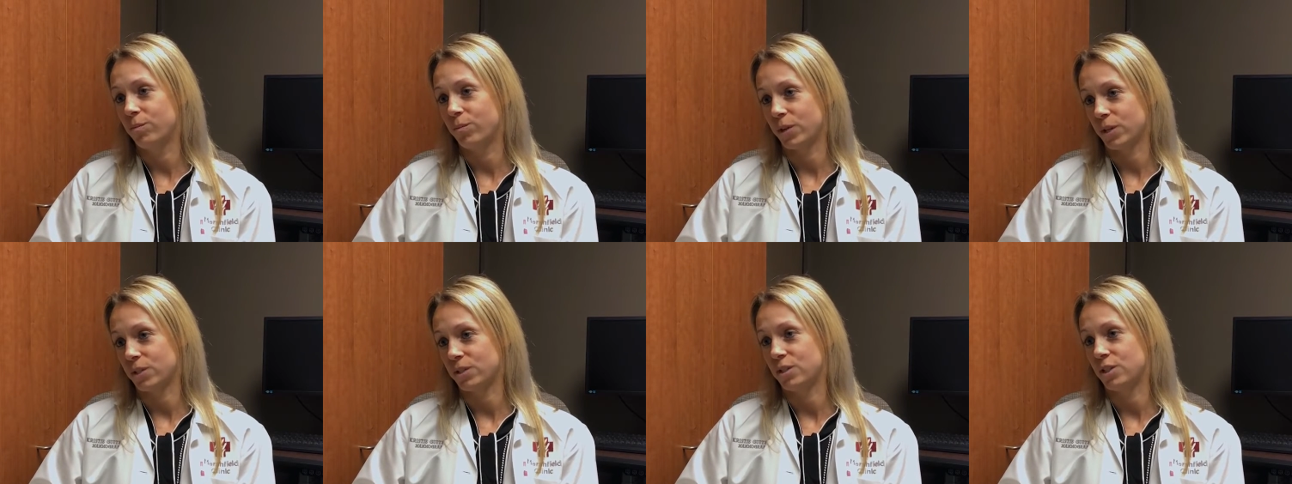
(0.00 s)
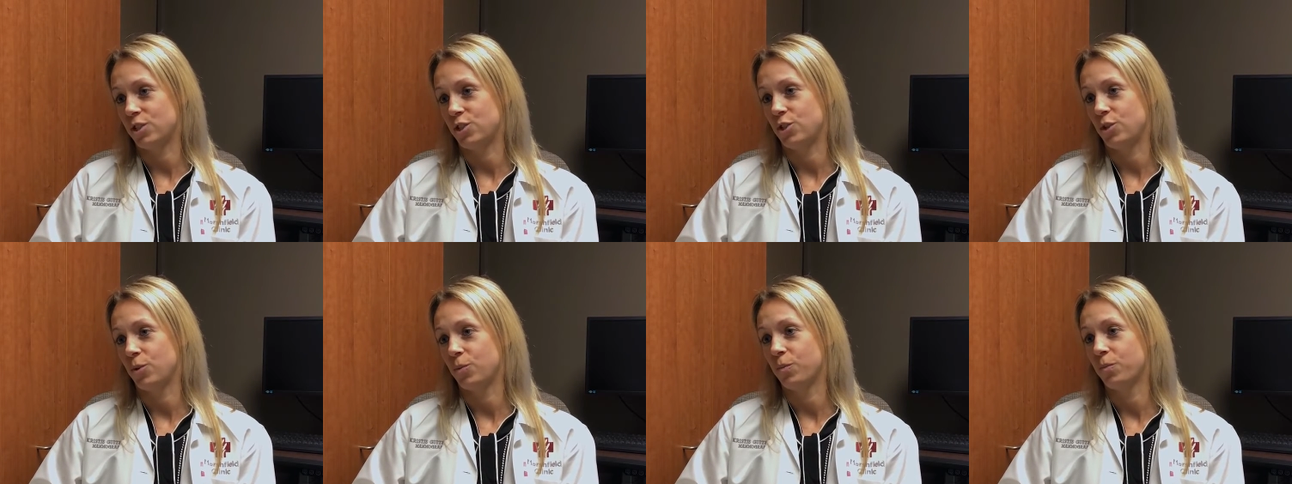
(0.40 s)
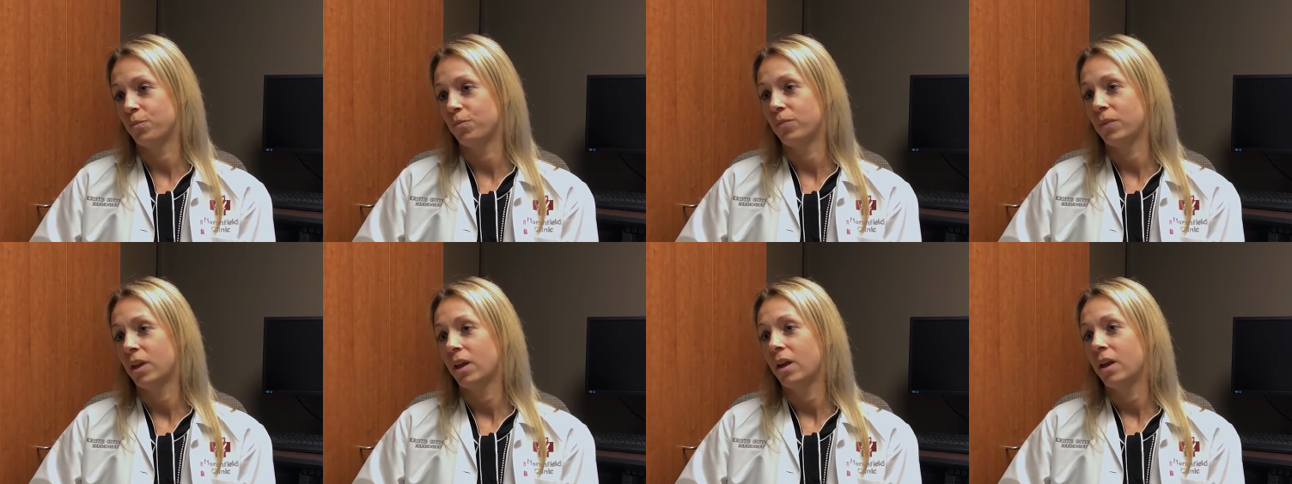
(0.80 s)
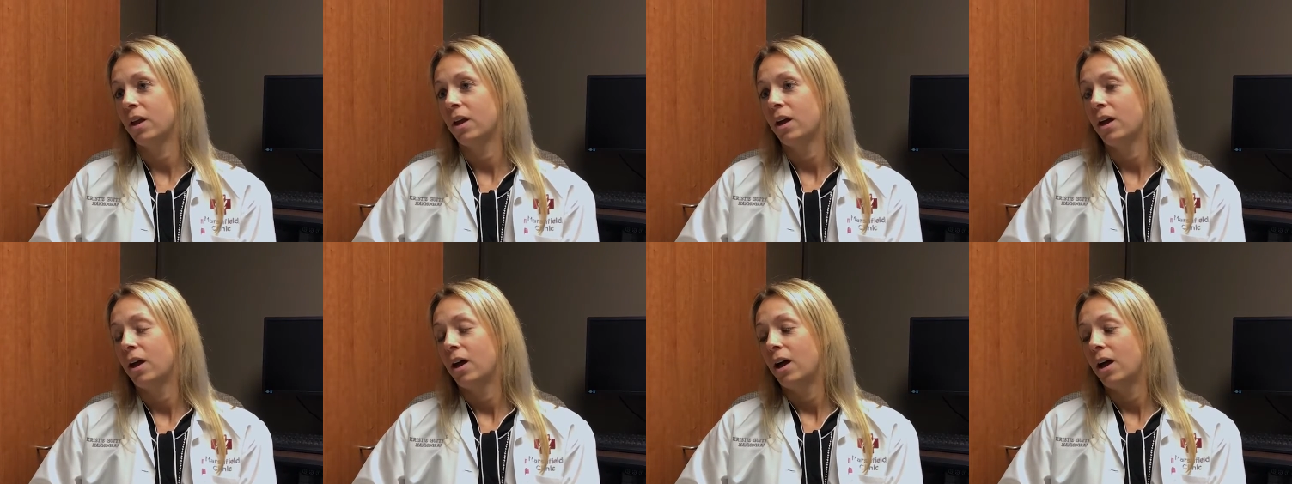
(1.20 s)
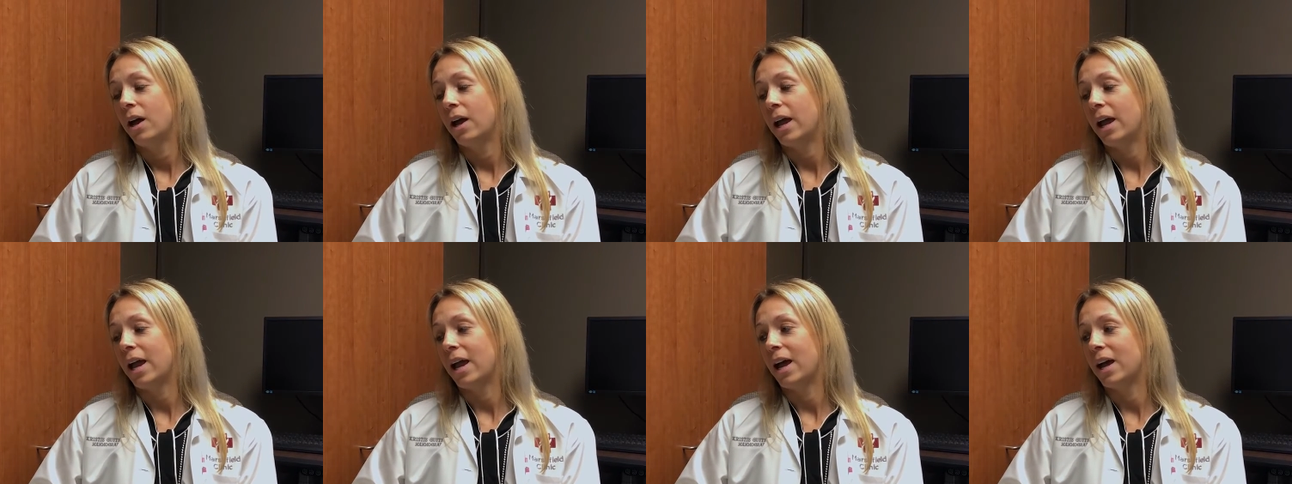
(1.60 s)
breast tissue.
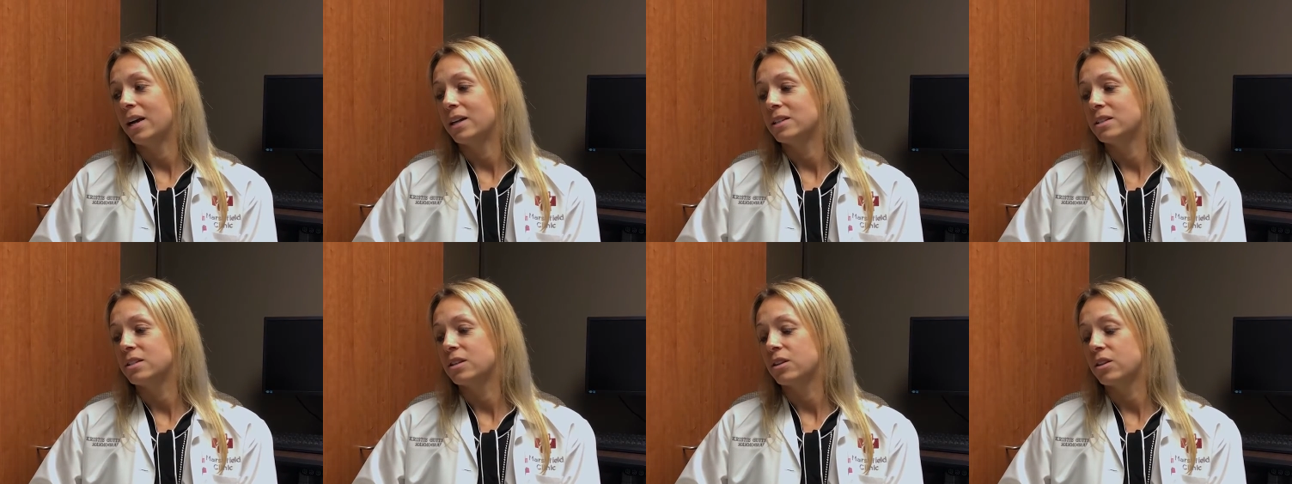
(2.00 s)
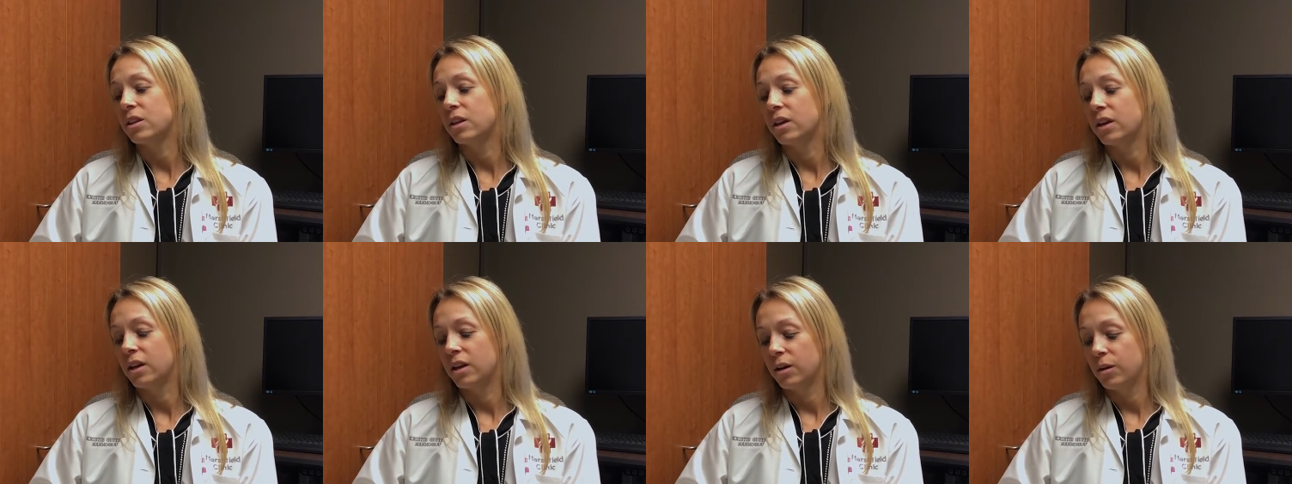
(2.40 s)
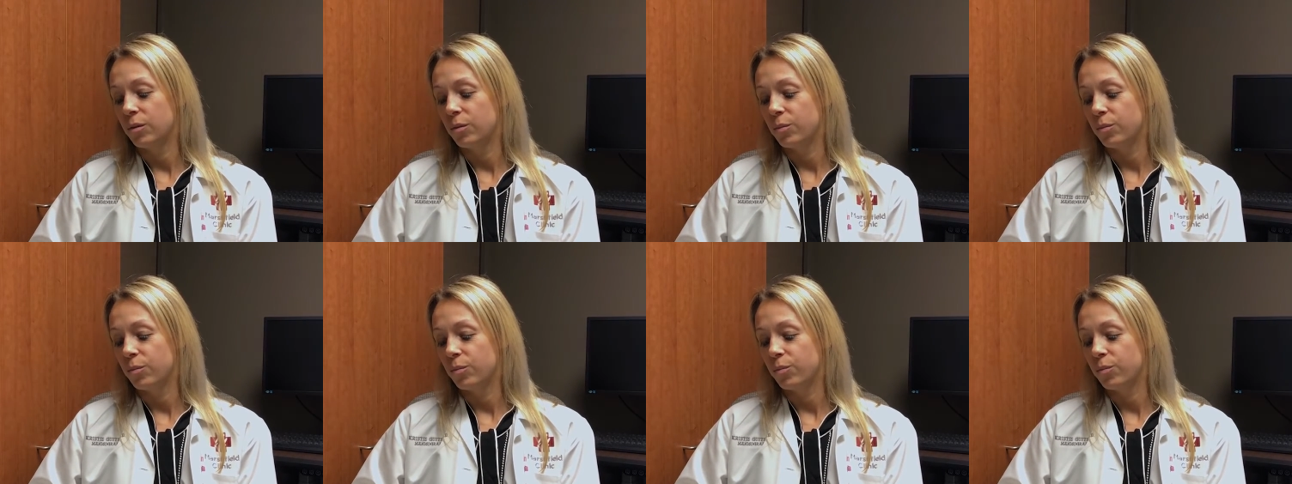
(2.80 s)
As the